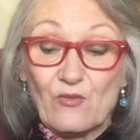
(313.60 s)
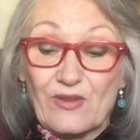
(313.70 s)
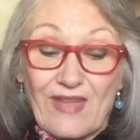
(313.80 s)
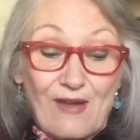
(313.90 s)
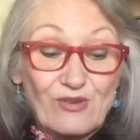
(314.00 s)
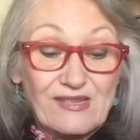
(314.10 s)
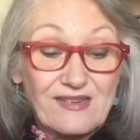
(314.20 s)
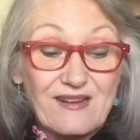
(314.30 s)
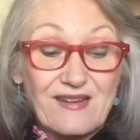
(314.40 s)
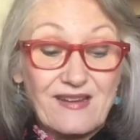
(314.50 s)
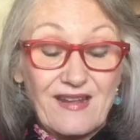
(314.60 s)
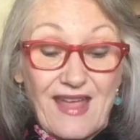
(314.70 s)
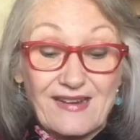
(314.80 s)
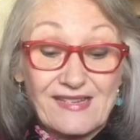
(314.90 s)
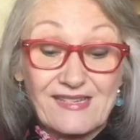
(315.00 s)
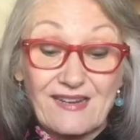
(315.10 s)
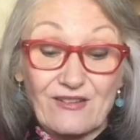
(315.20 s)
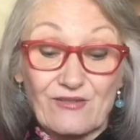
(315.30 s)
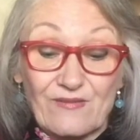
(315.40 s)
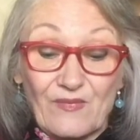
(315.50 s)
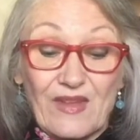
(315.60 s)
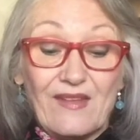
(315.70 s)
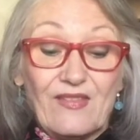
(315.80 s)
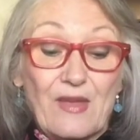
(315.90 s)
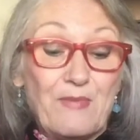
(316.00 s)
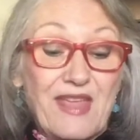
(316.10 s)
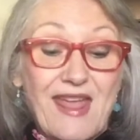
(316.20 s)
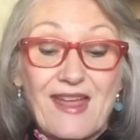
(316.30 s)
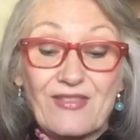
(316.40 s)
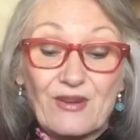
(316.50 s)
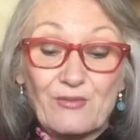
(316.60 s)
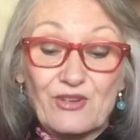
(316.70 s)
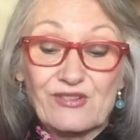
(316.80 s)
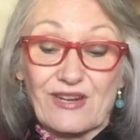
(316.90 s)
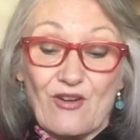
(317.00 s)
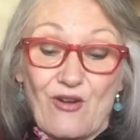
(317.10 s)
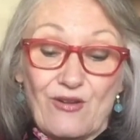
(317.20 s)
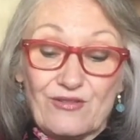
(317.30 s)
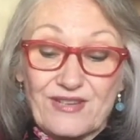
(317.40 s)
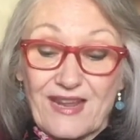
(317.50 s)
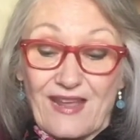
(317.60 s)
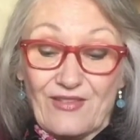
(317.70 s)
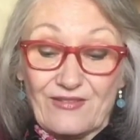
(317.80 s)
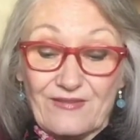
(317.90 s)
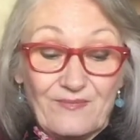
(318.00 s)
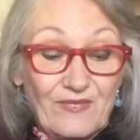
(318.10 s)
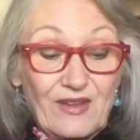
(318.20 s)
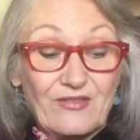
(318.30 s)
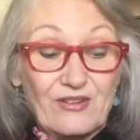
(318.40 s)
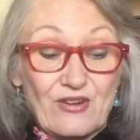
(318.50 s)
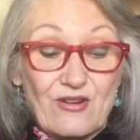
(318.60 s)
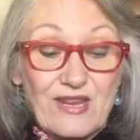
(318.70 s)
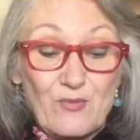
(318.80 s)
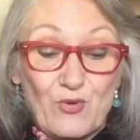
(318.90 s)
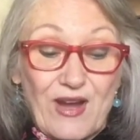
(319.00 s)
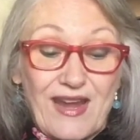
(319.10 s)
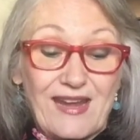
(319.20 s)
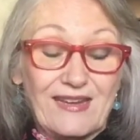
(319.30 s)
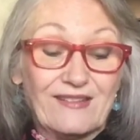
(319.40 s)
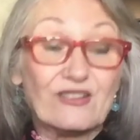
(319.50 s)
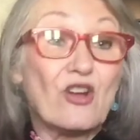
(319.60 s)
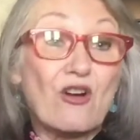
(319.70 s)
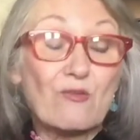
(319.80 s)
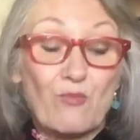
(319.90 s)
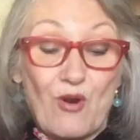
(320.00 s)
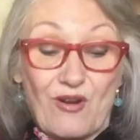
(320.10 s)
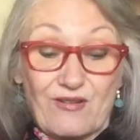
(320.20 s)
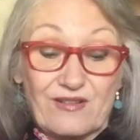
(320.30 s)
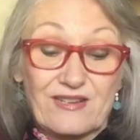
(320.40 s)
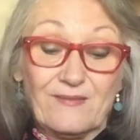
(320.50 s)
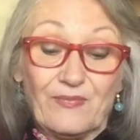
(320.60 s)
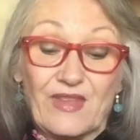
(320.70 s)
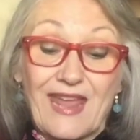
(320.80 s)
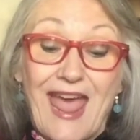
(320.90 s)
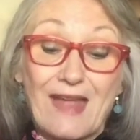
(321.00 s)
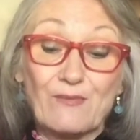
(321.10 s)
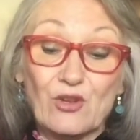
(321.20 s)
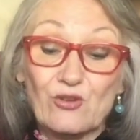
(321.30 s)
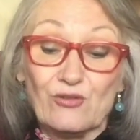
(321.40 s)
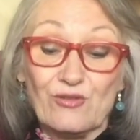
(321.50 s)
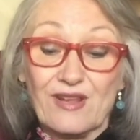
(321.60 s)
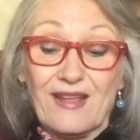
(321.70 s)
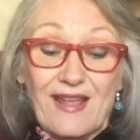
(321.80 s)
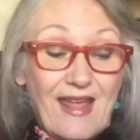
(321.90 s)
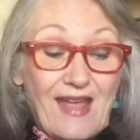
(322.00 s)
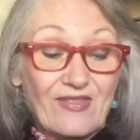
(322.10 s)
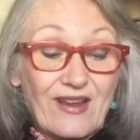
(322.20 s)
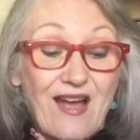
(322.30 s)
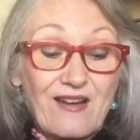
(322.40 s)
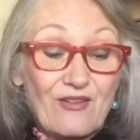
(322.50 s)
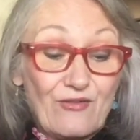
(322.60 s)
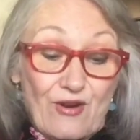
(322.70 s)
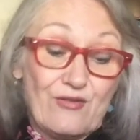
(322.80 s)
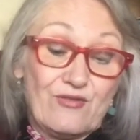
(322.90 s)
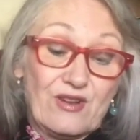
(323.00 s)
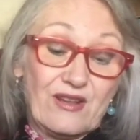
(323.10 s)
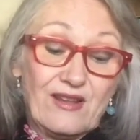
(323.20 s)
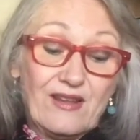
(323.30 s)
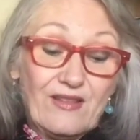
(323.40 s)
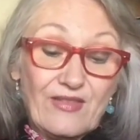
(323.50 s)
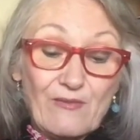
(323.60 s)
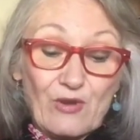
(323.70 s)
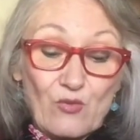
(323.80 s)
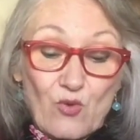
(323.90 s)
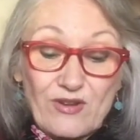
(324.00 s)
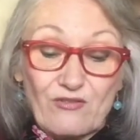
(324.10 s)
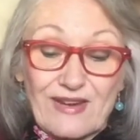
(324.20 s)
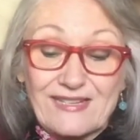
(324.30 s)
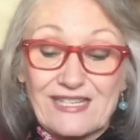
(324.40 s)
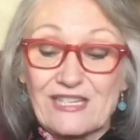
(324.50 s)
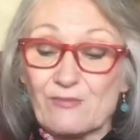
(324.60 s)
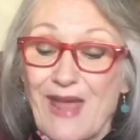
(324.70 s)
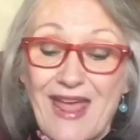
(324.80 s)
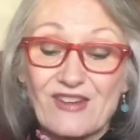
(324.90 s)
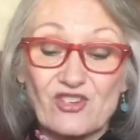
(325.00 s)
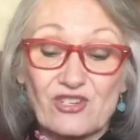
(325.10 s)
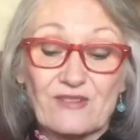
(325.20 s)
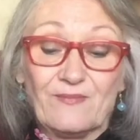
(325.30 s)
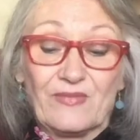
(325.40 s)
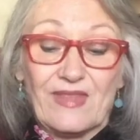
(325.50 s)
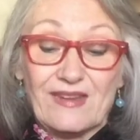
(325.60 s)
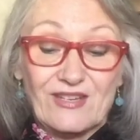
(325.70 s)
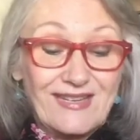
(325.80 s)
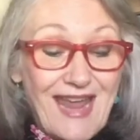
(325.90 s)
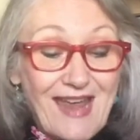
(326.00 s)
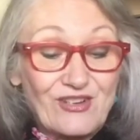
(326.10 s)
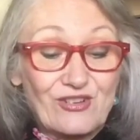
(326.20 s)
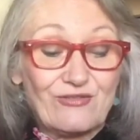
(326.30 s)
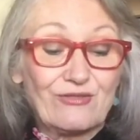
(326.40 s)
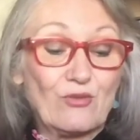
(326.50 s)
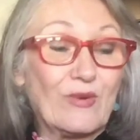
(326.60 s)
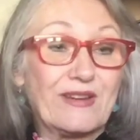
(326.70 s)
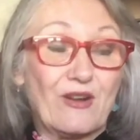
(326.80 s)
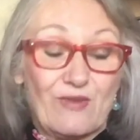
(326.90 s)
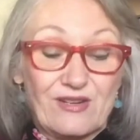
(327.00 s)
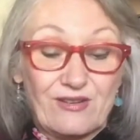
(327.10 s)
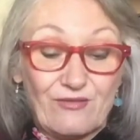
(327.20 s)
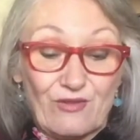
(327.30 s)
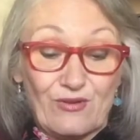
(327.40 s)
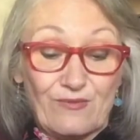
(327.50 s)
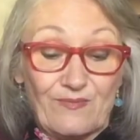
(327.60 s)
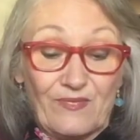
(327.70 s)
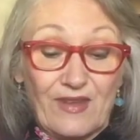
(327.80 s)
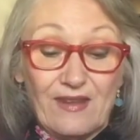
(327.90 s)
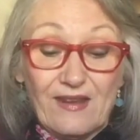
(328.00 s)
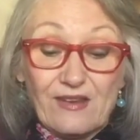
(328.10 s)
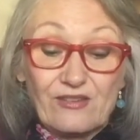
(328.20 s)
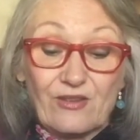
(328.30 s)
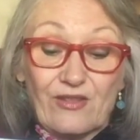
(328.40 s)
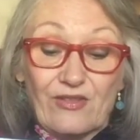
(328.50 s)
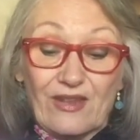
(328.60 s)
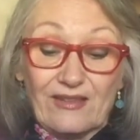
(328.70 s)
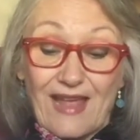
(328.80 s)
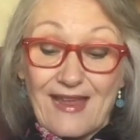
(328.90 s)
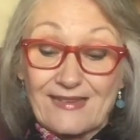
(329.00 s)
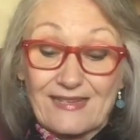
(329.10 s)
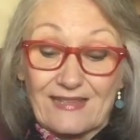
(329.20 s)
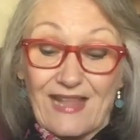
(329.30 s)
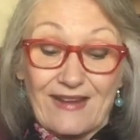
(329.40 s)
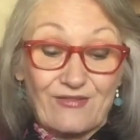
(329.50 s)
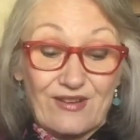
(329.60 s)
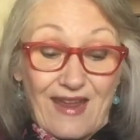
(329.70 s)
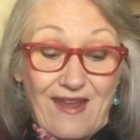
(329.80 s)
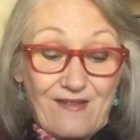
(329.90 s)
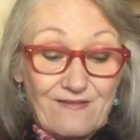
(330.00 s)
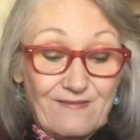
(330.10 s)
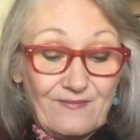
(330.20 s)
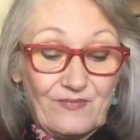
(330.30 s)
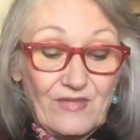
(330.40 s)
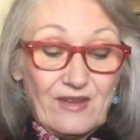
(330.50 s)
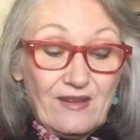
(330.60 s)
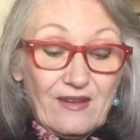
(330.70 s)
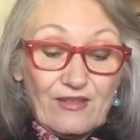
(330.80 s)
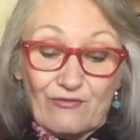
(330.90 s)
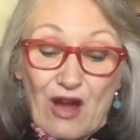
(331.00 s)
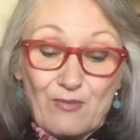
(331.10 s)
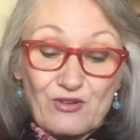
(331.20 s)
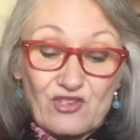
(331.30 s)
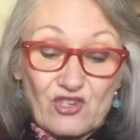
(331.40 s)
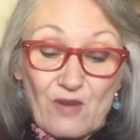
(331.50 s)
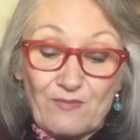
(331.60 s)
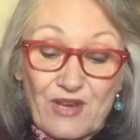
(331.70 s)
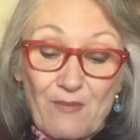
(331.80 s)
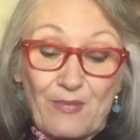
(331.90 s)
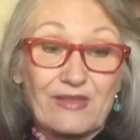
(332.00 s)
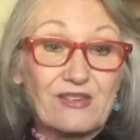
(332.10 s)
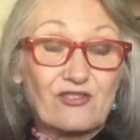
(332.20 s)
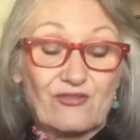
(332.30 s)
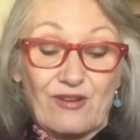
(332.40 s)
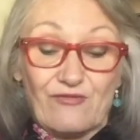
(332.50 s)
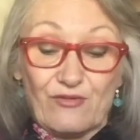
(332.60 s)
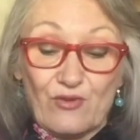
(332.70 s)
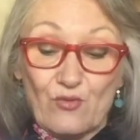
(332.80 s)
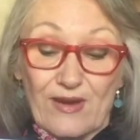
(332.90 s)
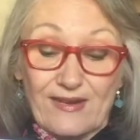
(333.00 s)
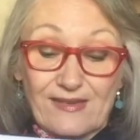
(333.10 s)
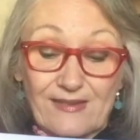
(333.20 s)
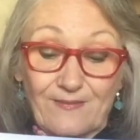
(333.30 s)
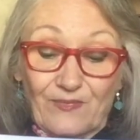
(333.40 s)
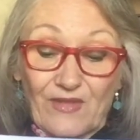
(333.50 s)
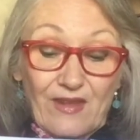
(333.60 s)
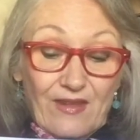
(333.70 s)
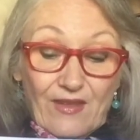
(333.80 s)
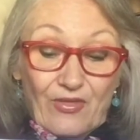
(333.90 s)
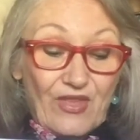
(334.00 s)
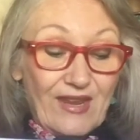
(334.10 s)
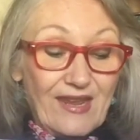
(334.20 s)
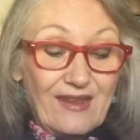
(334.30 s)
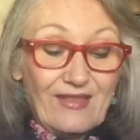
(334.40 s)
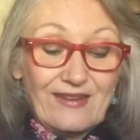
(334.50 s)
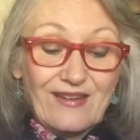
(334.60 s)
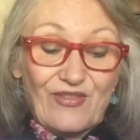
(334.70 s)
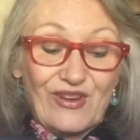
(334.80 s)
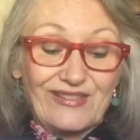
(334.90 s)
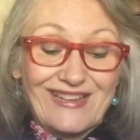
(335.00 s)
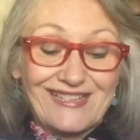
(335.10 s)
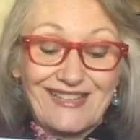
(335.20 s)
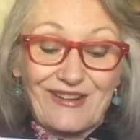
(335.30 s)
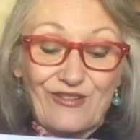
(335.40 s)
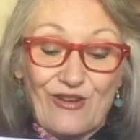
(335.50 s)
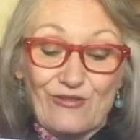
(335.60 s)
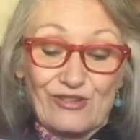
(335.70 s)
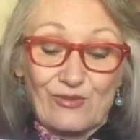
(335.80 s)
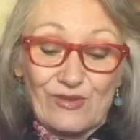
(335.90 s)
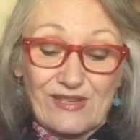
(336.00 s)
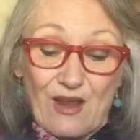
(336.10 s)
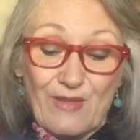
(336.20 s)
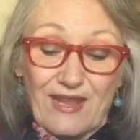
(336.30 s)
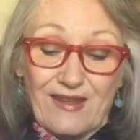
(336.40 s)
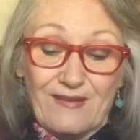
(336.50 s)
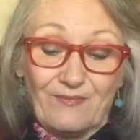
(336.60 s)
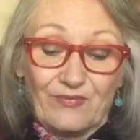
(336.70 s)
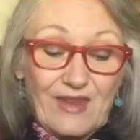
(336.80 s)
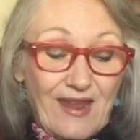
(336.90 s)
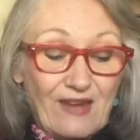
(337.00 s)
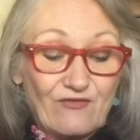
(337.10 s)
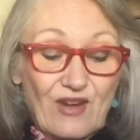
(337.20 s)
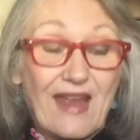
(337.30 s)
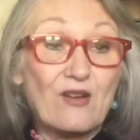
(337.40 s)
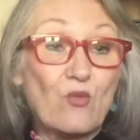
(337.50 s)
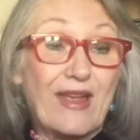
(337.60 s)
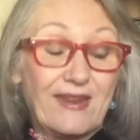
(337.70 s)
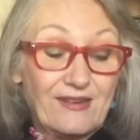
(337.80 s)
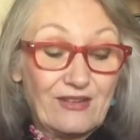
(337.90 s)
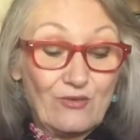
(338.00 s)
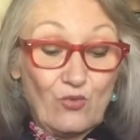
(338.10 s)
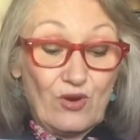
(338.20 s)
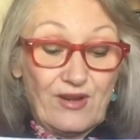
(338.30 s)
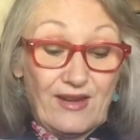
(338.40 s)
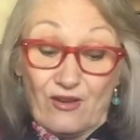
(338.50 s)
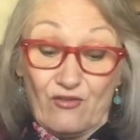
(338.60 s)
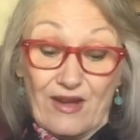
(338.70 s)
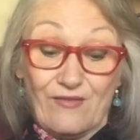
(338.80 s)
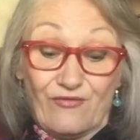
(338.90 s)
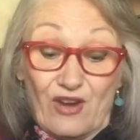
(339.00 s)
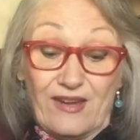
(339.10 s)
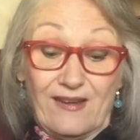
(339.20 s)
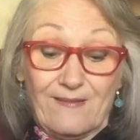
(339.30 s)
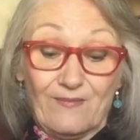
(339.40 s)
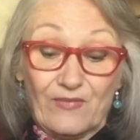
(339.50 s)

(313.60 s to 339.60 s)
When that was done, at a signal, they began their music all together. The donkey brayed, the dog barked, the cat mewed, and the cock crowed. Then with one great smash, they dashed through the window into the room, so that the glass clattered down. The robbers jumped up at this dreadful noise, thinking that nothing less than a ghost was coming in, and ran away into the wood in a great fright.